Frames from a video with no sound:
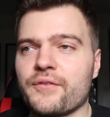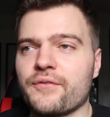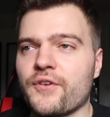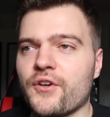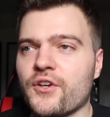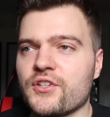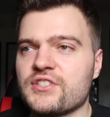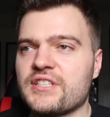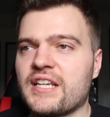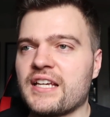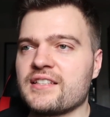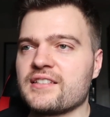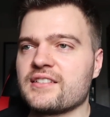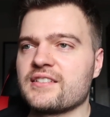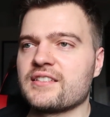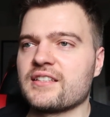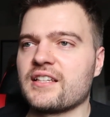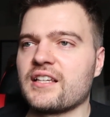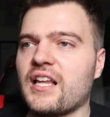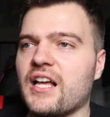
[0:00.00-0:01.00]
the first
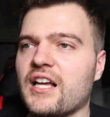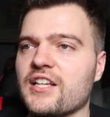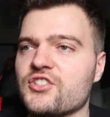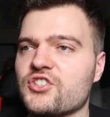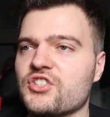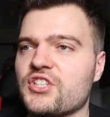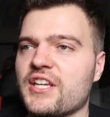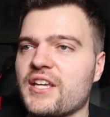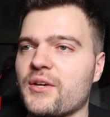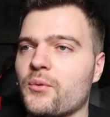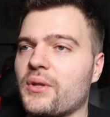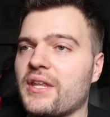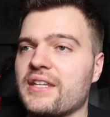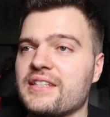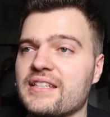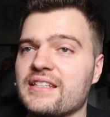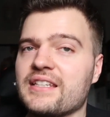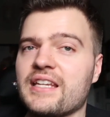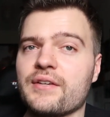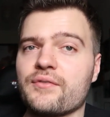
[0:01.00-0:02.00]
test last year where they
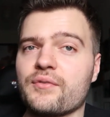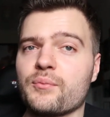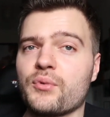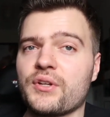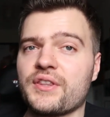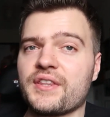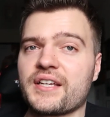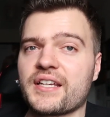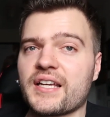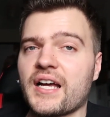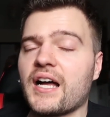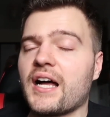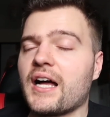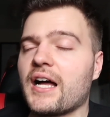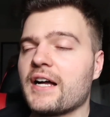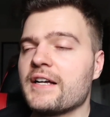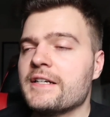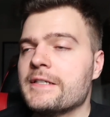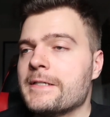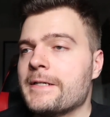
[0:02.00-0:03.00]
didn't even bring the
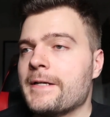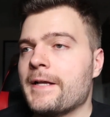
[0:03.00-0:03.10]
car.